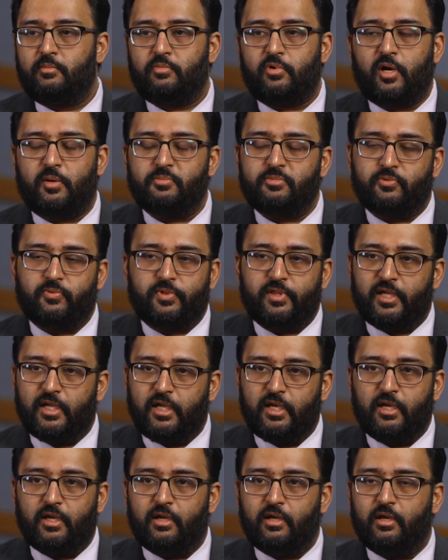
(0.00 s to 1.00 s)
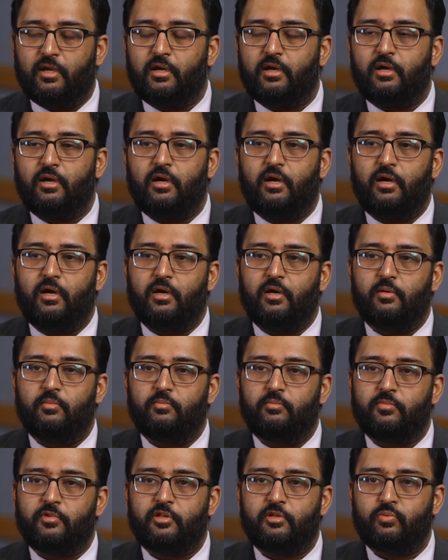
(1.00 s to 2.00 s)
problems with eating,
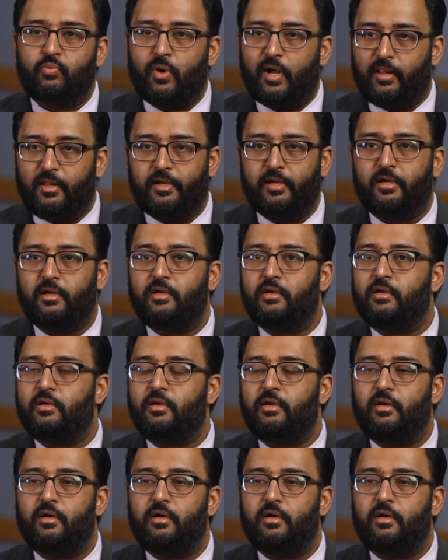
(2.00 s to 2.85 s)
swelling.